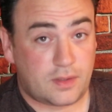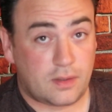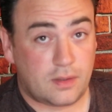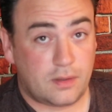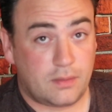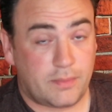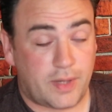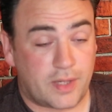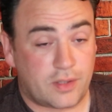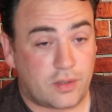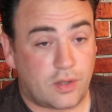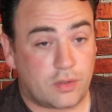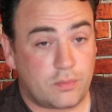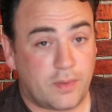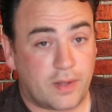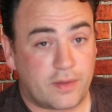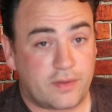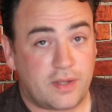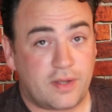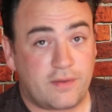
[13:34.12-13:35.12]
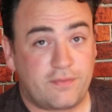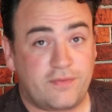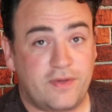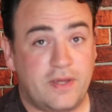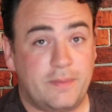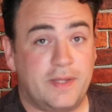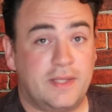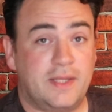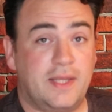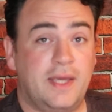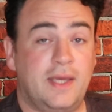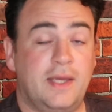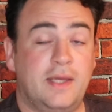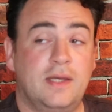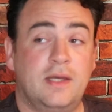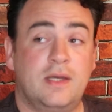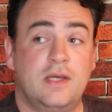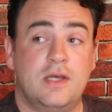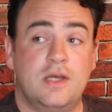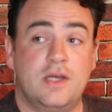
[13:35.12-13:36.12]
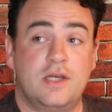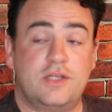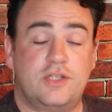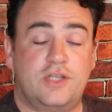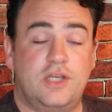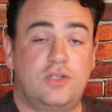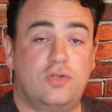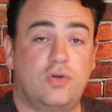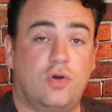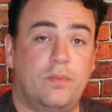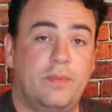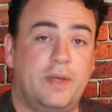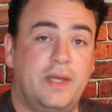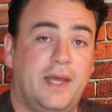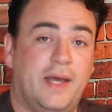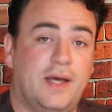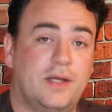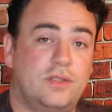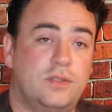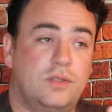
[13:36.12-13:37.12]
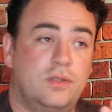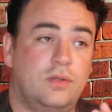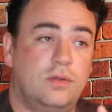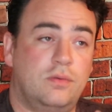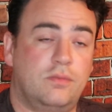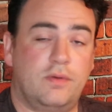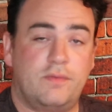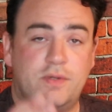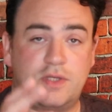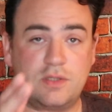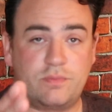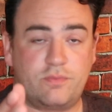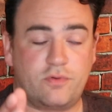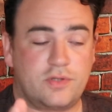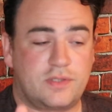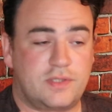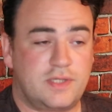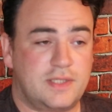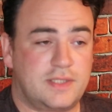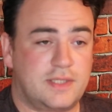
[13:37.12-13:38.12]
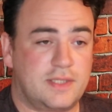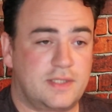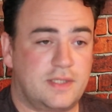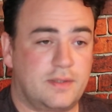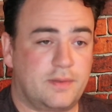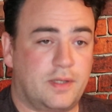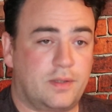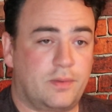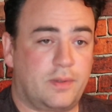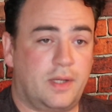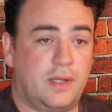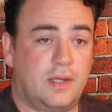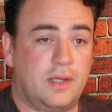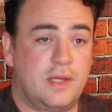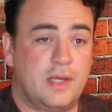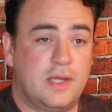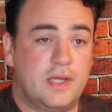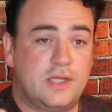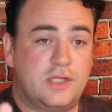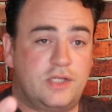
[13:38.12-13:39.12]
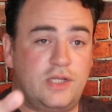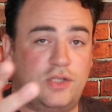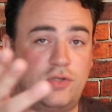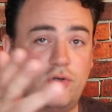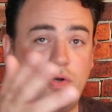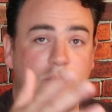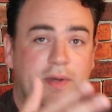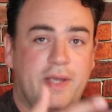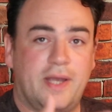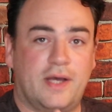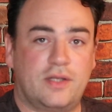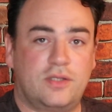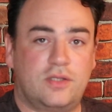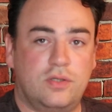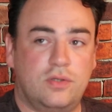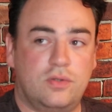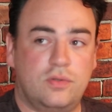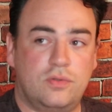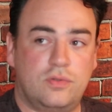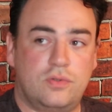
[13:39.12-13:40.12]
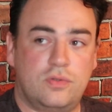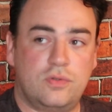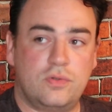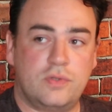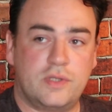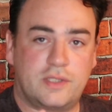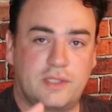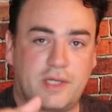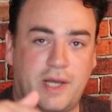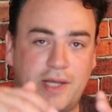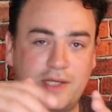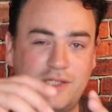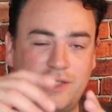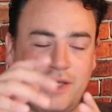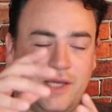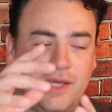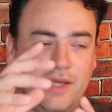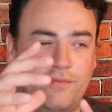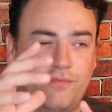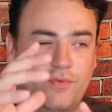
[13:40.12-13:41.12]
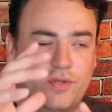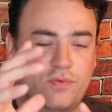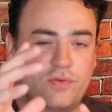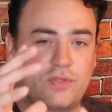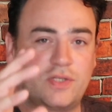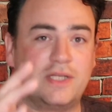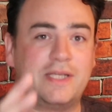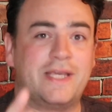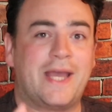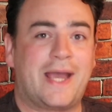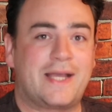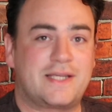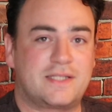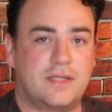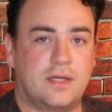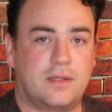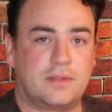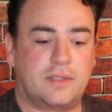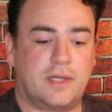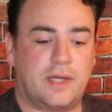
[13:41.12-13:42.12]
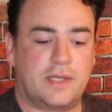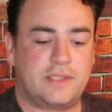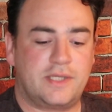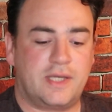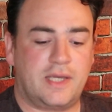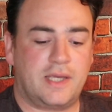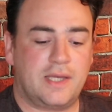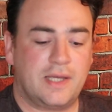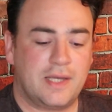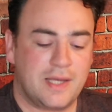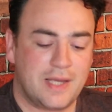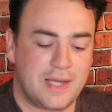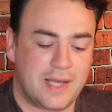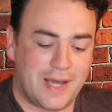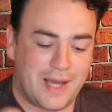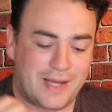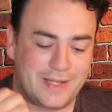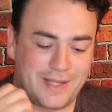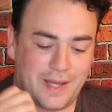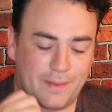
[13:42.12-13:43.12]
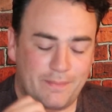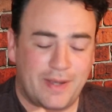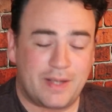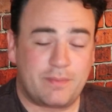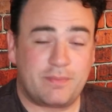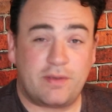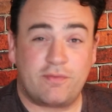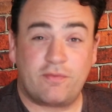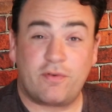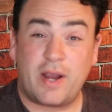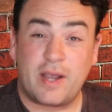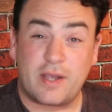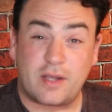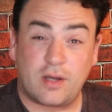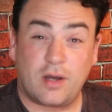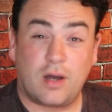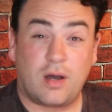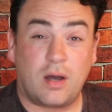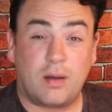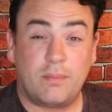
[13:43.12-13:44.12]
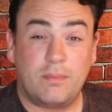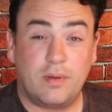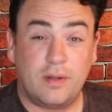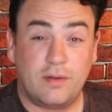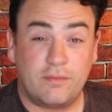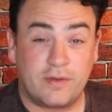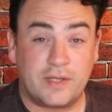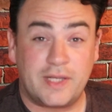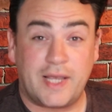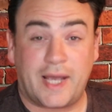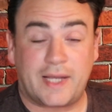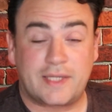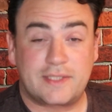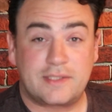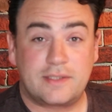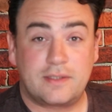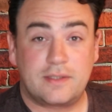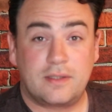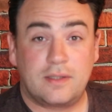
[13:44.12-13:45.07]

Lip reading: my godmother, Phoebe Lee, she taught me how to, which is Bruce Lee's sister, by the way, she taught me how to do the Tai Chi, which was the Yang style Tai Chi, and that made me very calm and relaxed.